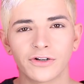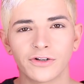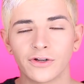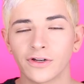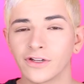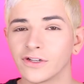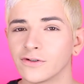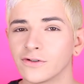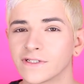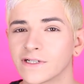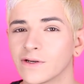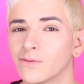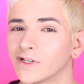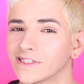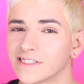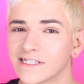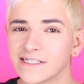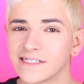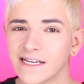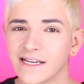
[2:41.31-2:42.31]
You could use it
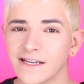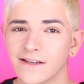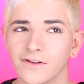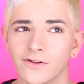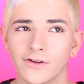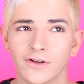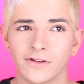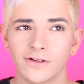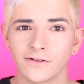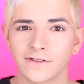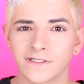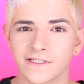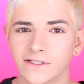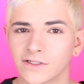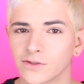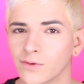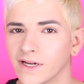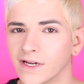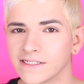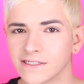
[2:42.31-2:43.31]
once a day, you could use
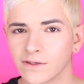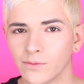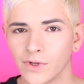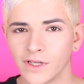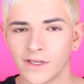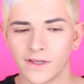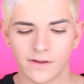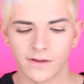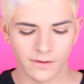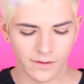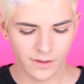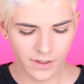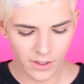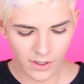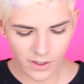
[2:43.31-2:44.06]
it twice a week.